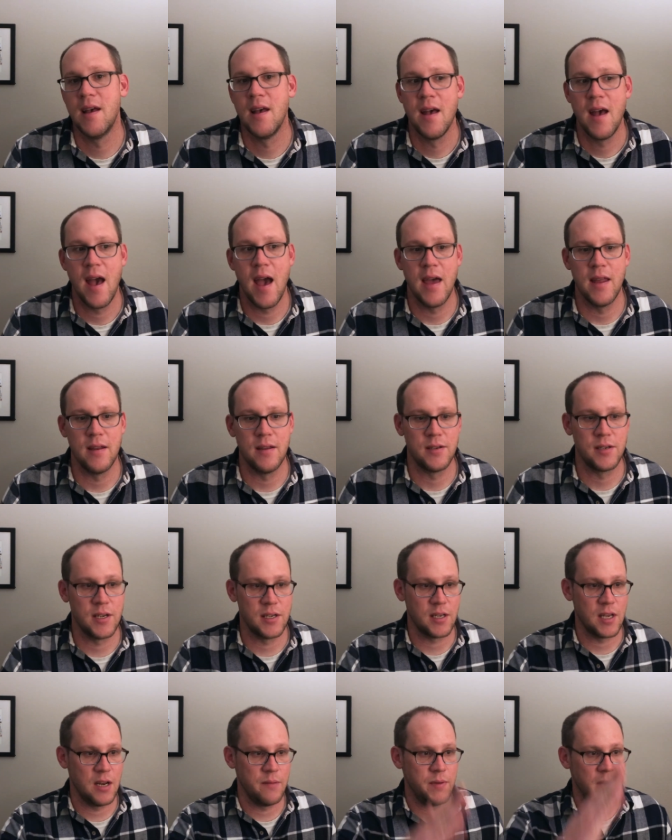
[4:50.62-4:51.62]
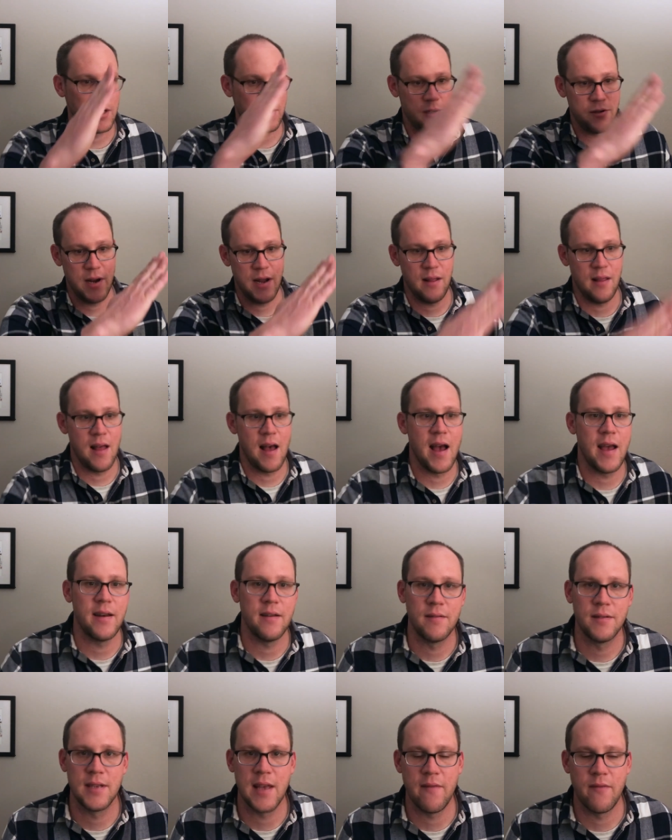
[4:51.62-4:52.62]
and it's just going to be a straight line,
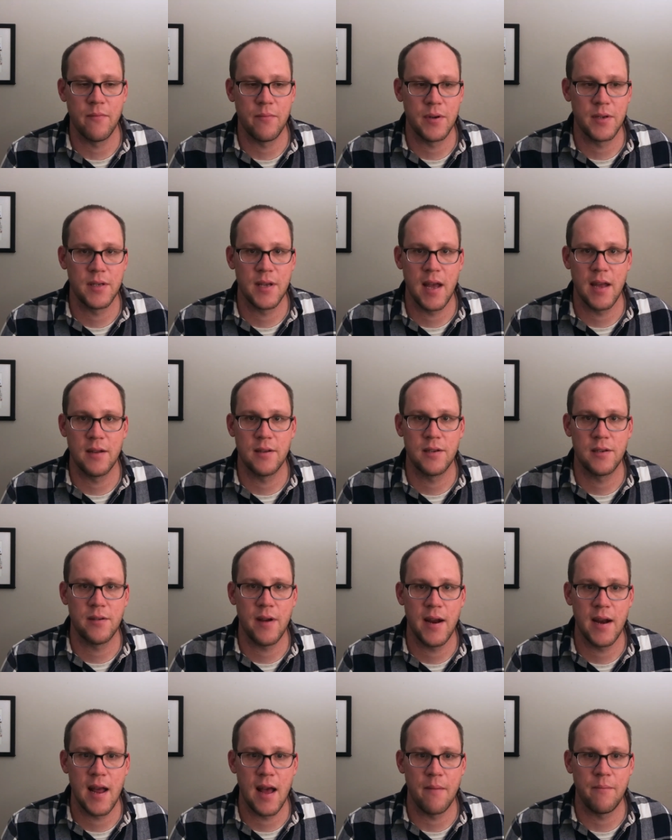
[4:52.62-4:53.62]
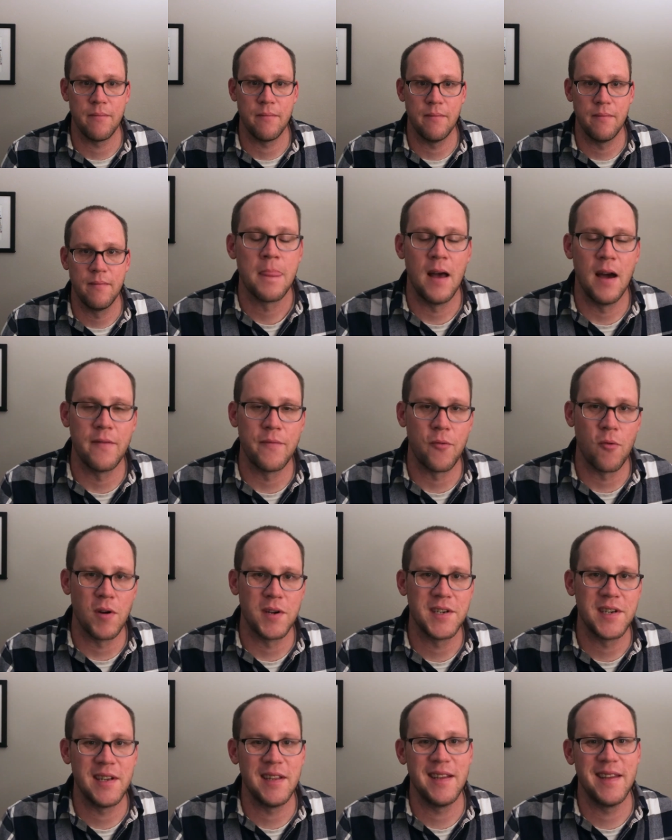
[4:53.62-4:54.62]
7% straight up,
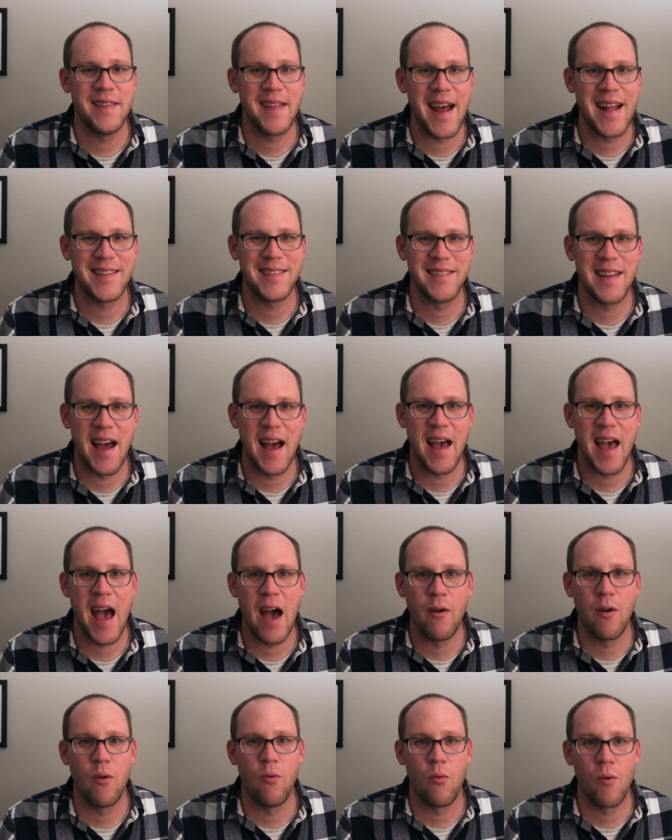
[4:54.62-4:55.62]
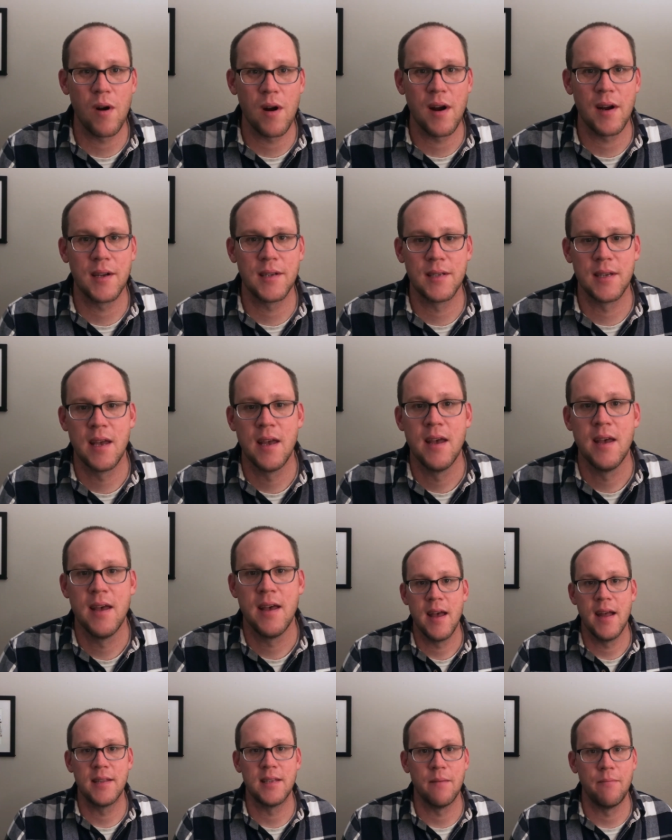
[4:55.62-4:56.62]
Unfortunately, that's not how it works.
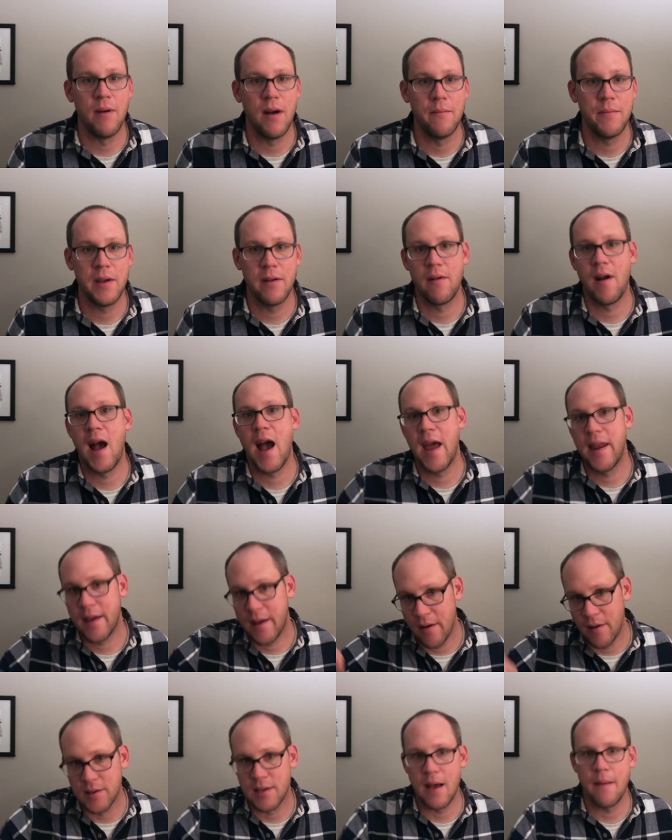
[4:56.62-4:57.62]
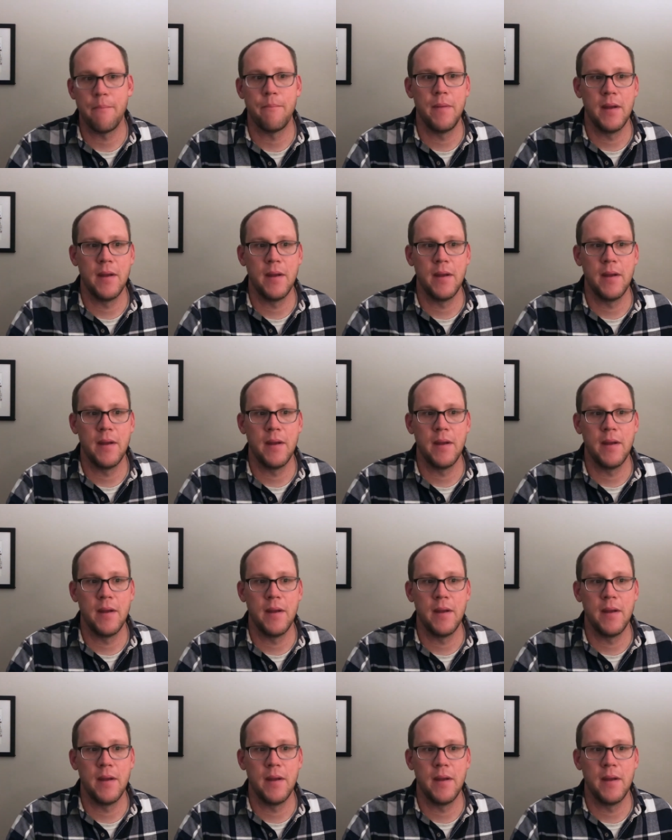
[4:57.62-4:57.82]
It's a bumpy ride. It goes up and